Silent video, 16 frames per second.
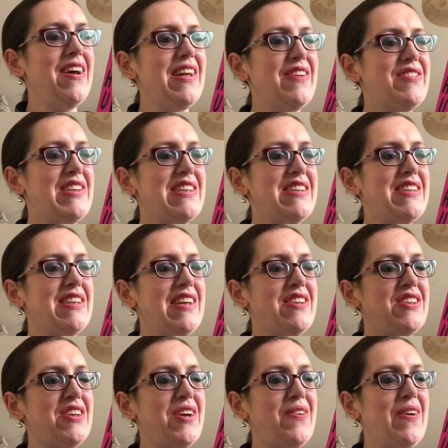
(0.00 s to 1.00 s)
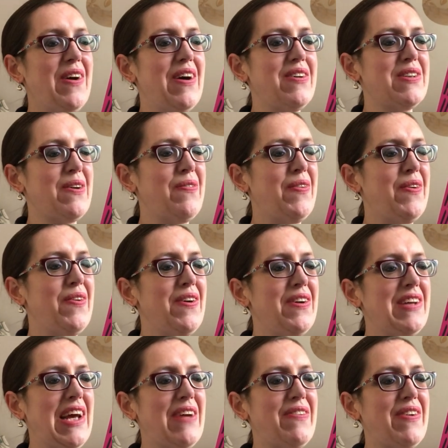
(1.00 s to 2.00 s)
lives in two worlds, a poor
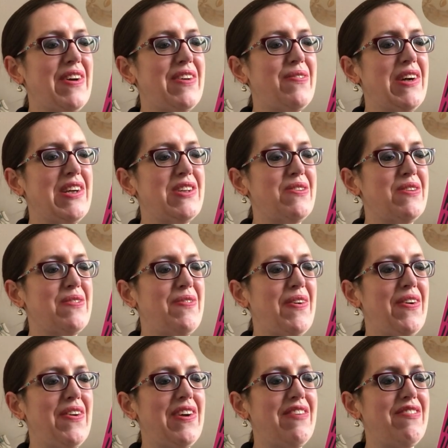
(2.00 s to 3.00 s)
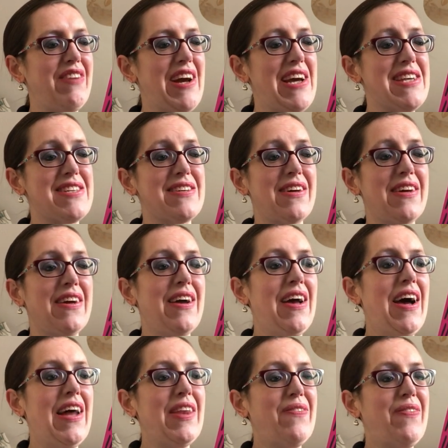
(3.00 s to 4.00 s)
neighbourhood where she was born and raised,
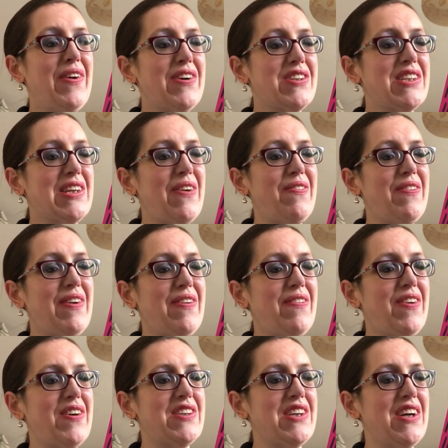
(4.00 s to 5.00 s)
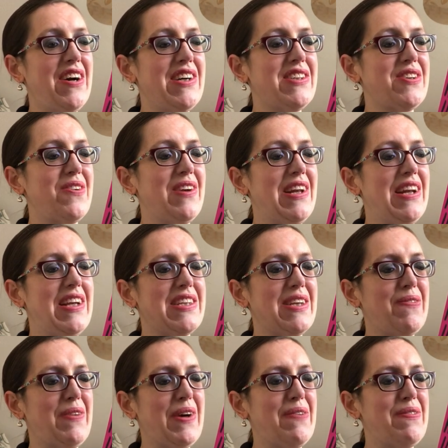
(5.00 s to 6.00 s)
and the posh high school in her
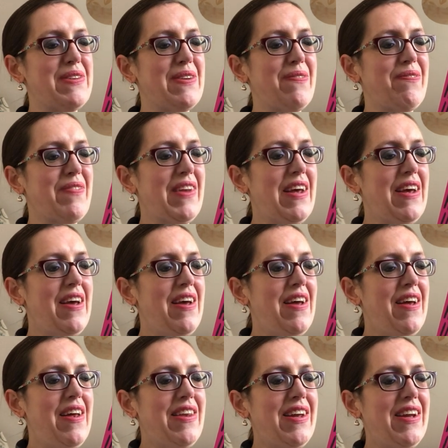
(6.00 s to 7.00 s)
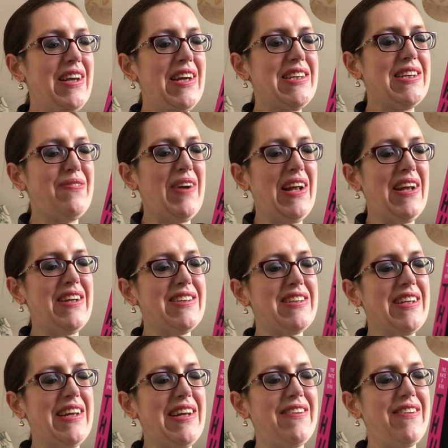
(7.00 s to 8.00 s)
suburbs. The uneasy balance,
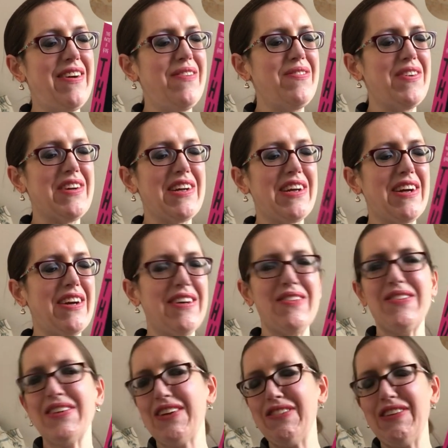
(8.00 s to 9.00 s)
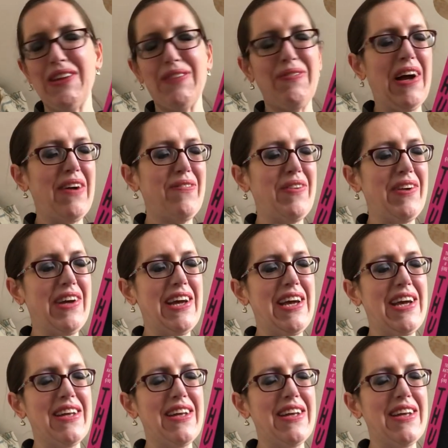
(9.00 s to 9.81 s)
and then I'm not going to read the back, but